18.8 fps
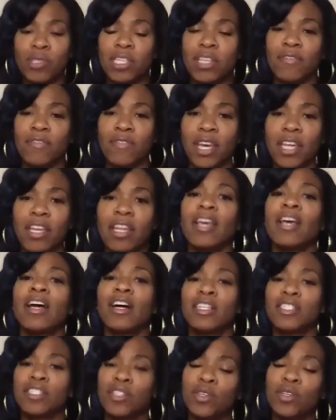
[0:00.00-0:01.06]
fit until
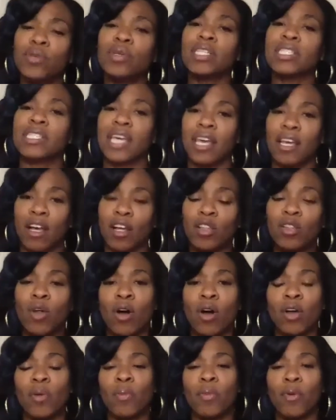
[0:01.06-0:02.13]
you can take a longer
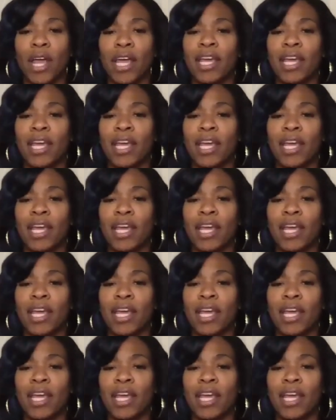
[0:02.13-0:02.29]
break